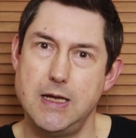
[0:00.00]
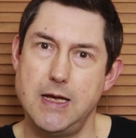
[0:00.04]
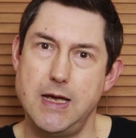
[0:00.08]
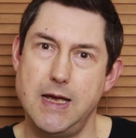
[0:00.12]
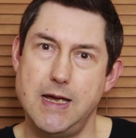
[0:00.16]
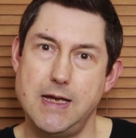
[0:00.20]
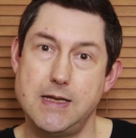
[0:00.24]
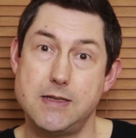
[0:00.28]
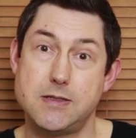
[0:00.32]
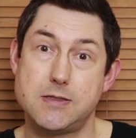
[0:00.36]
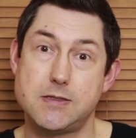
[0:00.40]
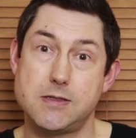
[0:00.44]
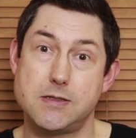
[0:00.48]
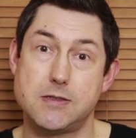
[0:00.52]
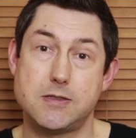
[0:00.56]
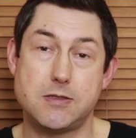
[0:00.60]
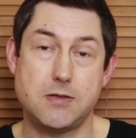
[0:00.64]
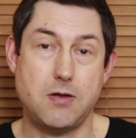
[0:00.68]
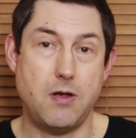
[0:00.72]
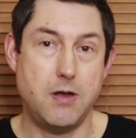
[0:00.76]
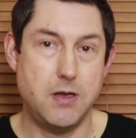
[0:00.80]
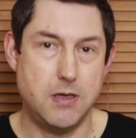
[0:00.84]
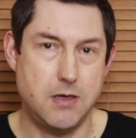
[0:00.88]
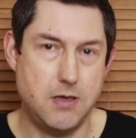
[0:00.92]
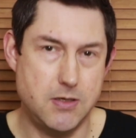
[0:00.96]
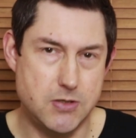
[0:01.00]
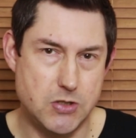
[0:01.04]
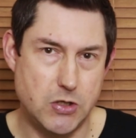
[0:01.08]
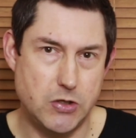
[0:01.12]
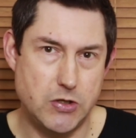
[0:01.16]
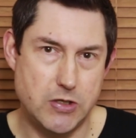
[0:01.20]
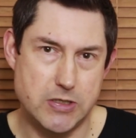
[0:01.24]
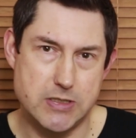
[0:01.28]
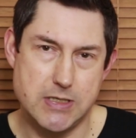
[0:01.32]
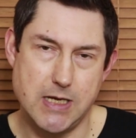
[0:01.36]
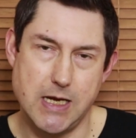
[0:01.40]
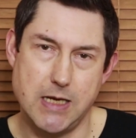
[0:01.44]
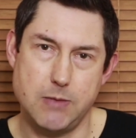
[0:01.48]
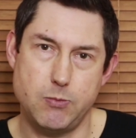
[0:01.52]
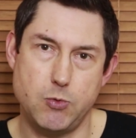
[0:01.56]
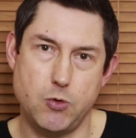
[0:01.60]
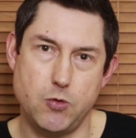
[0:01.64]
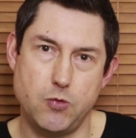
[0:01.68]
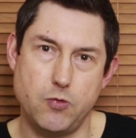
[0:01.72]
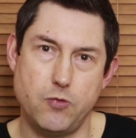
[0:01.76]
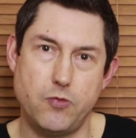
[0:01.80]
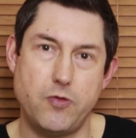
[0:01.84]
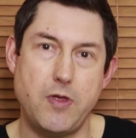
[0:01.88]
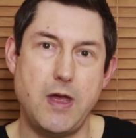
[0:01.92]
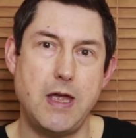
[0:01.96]
has psychers on the
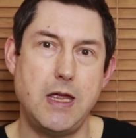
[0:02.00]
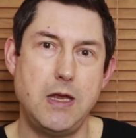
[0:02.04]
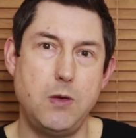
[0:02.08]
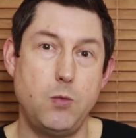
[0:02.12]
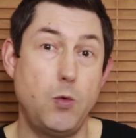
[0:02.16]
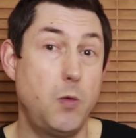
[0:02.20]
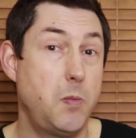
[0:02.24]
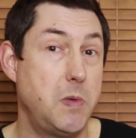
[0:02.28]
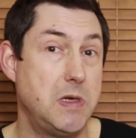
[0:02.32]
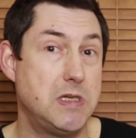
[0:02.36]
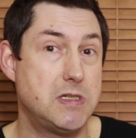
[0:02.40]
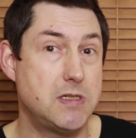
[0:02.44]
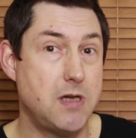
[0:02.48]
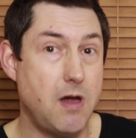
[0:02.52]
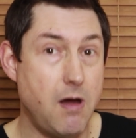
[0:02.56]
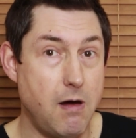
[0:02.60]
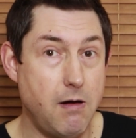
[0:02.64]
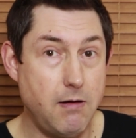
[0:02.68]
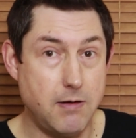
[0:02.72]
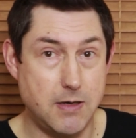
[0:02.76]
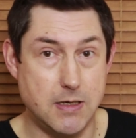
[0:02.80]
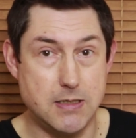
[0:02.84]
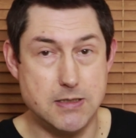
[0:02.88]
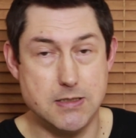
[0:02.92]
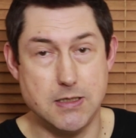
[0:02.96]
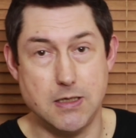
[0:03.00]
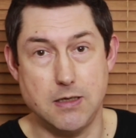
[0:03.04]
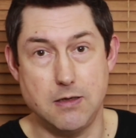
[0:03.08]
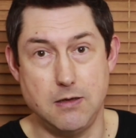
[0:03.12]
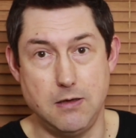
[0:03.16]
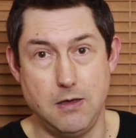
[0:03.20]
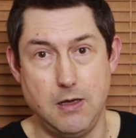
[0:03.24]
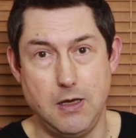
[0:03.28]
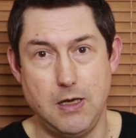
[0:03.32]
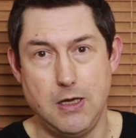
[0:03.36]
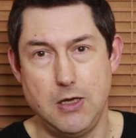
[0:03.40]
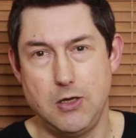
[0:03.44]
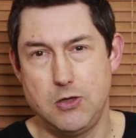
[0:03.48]
table, they will be targeting